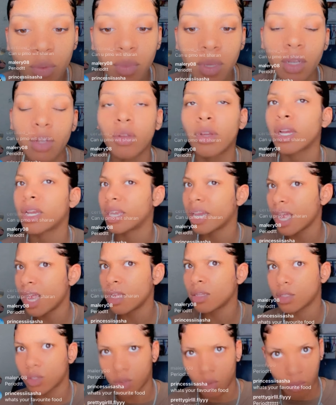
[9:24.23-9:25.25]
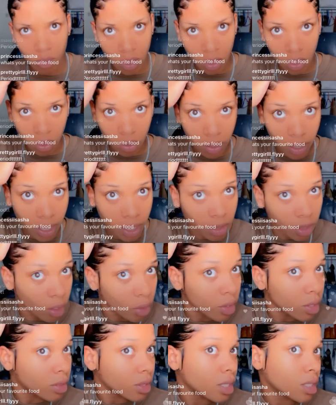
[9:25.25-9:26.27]
do a meet and greet? Yeah, I'll do a meet and greet. The
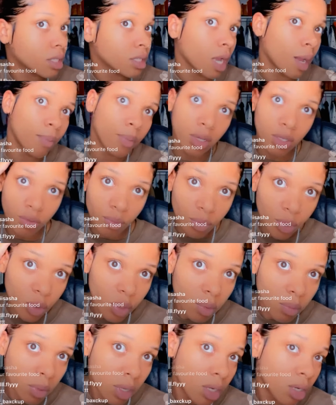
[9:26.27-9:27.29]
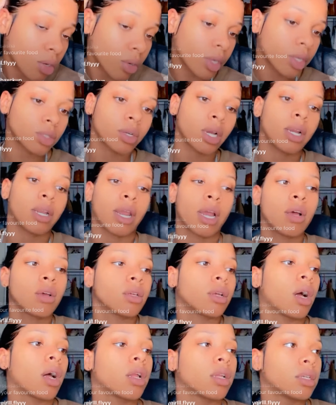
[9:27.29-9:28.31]
only thing stopping us from doing meet and greets right now,
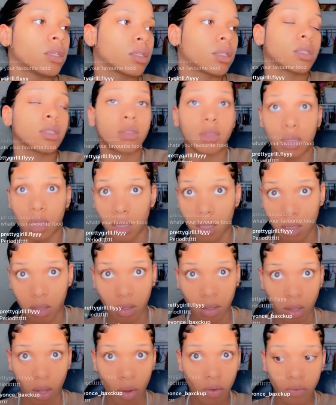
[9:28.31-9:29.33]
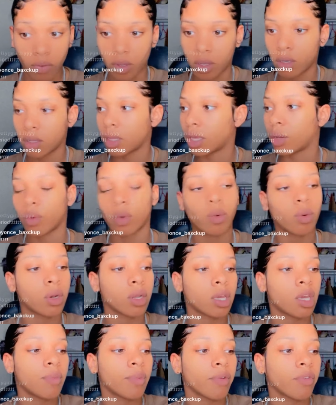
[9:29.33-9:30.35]
though, is the COVID. Like, we want
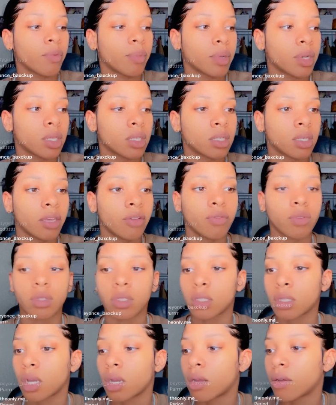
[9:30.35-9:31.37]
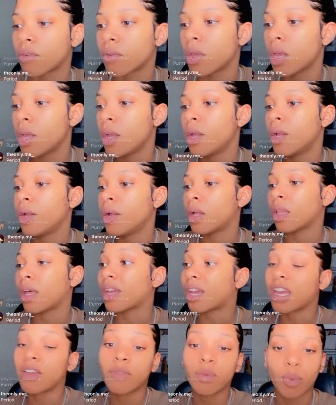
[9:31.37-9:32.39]
to keep everybody safe and stuff.
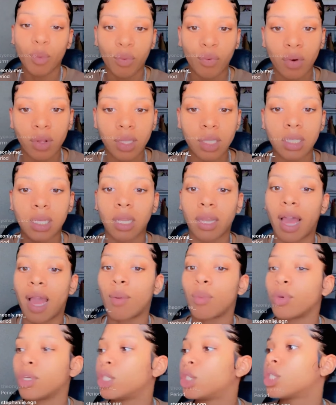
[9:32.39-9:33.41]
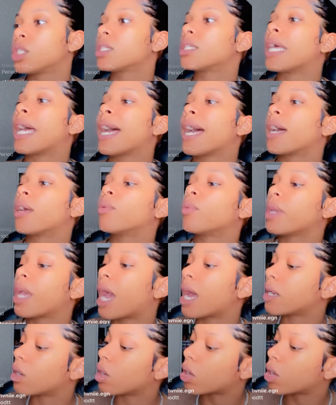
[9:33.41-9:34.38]
Like, even before this collab we had